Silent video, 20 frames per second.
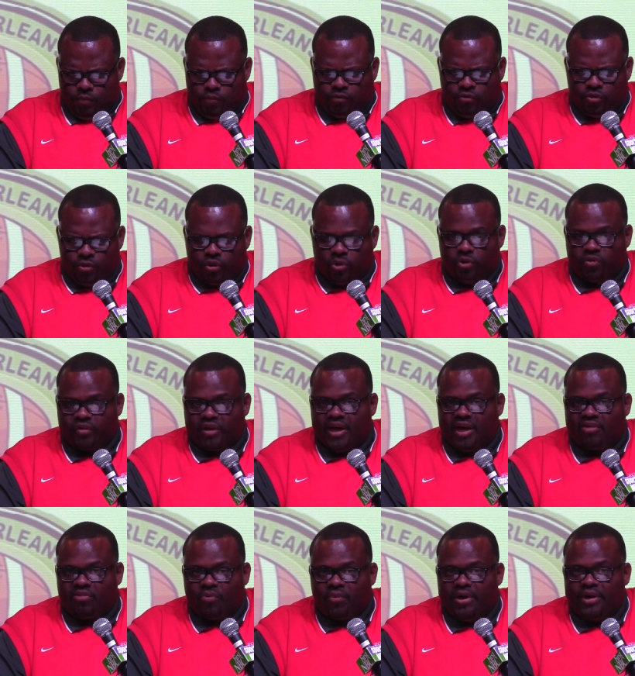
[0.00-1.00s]
two of those
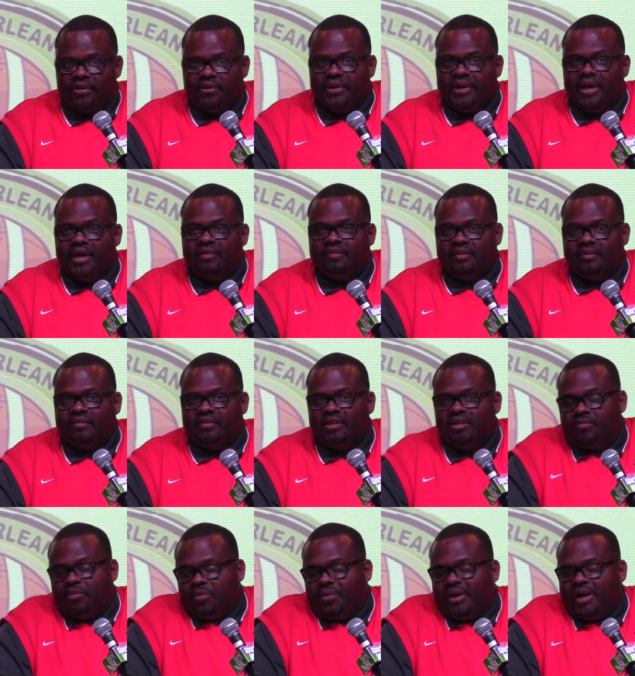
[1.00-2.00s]
guys are waiting on the
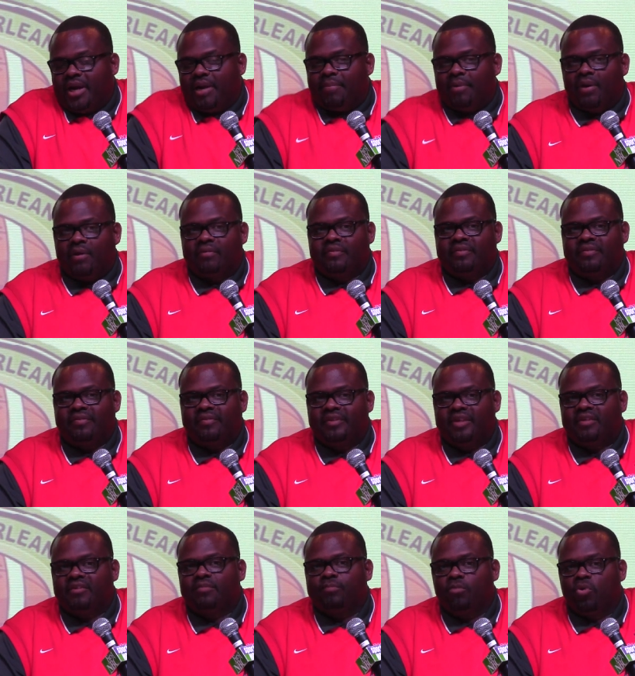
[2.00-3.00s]
ACT, but we got about
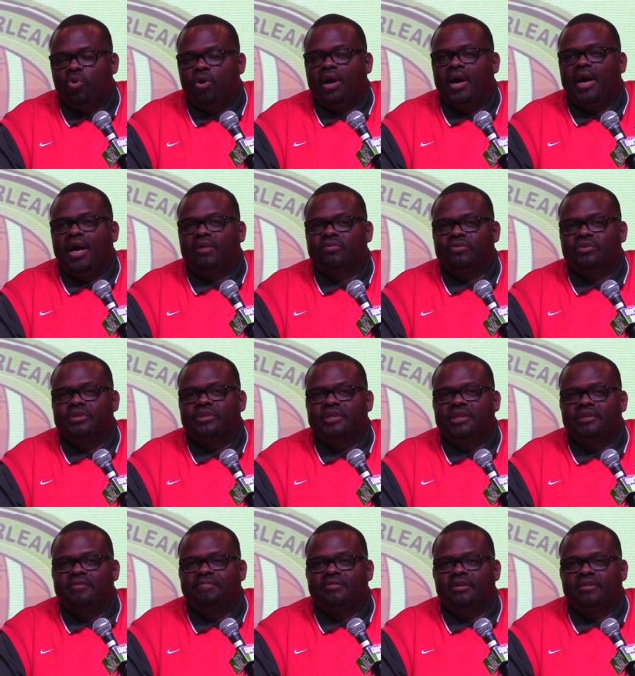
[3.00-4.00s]
six more guys on the
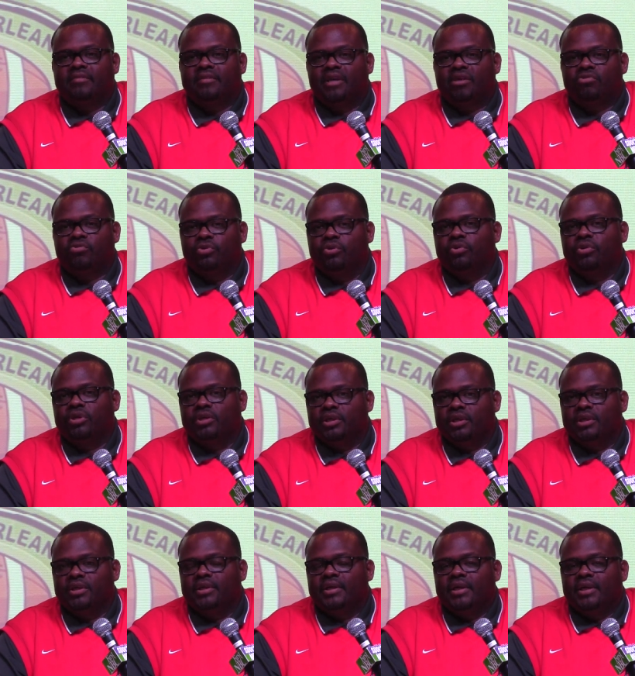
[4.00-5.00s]
defense that's real
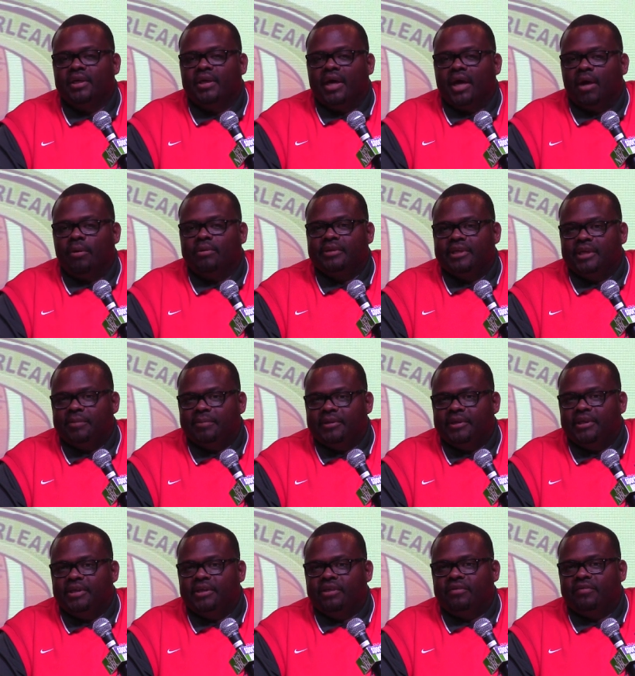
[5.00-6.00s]
good. Our
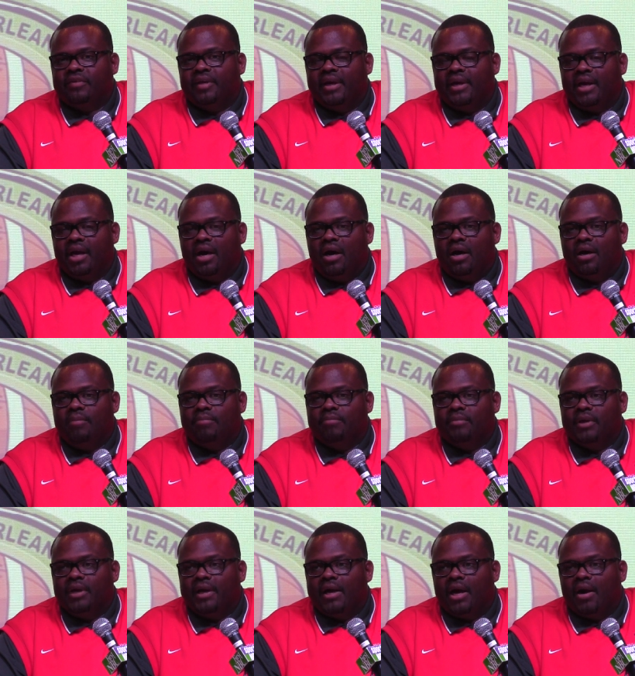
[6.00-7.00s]
DBs and um,
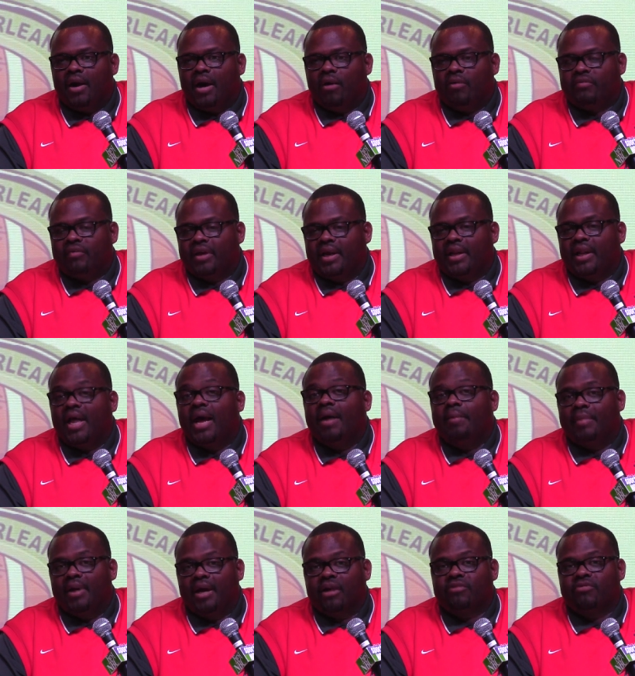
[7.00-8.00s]
and our outside
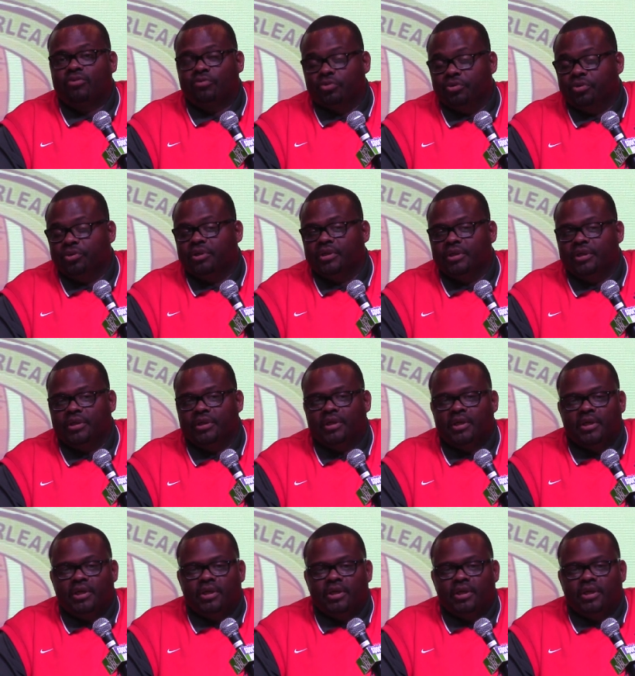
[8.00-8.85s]
linebackers are real good.